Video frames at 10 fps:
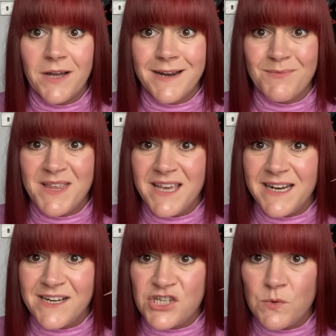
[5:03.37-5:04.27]
And I'm thinking
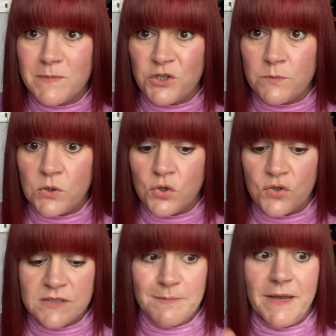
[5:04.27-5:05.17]
actually with my double
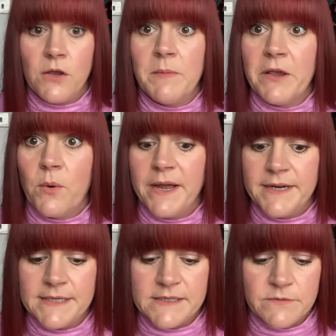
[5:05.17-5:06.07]
gauze, they might come in quite
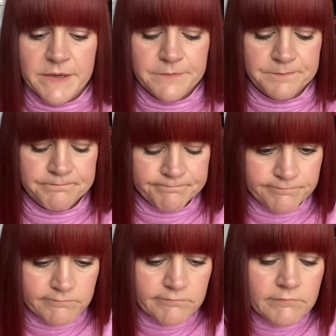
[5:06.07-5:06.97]
handy as well.
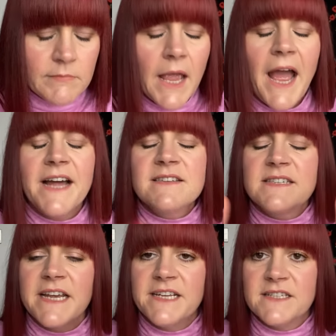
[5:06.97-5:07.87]
And
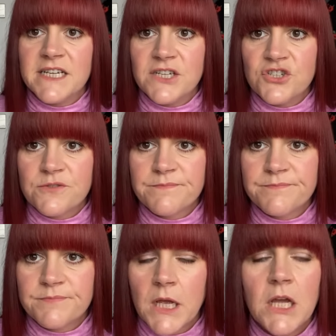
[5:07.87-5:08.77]
stay stitch.
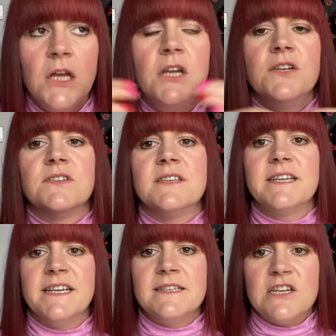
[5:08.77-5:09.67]
So
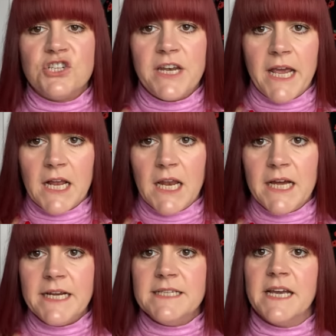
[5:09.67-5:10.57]
stay stitch your
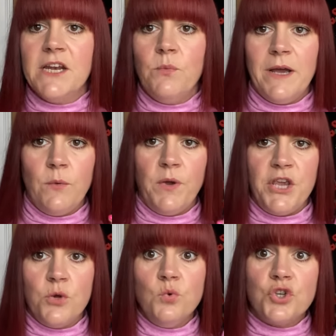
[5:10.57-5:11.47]
necklines anywhere where
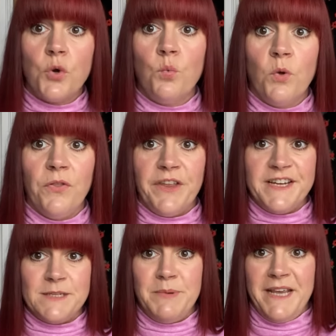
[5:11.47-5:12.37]
you don't want there
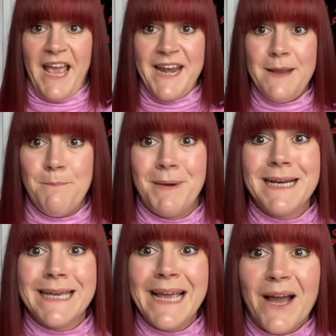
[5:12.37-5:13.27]
to be any
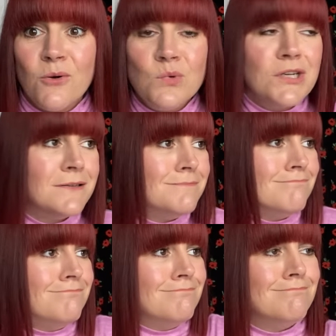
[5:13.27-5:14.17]
bagging out.
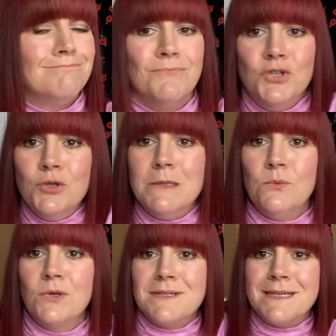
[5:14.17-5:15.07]
Well, nobody
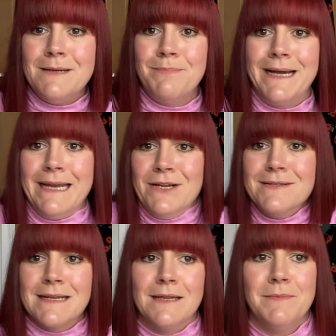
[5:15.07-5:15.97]
wants any
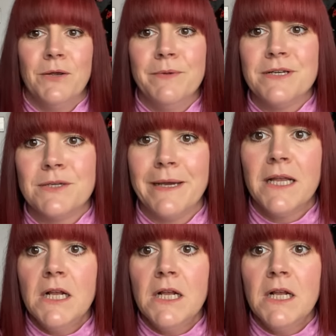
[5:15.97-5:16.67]
bagginess at the moment, do they?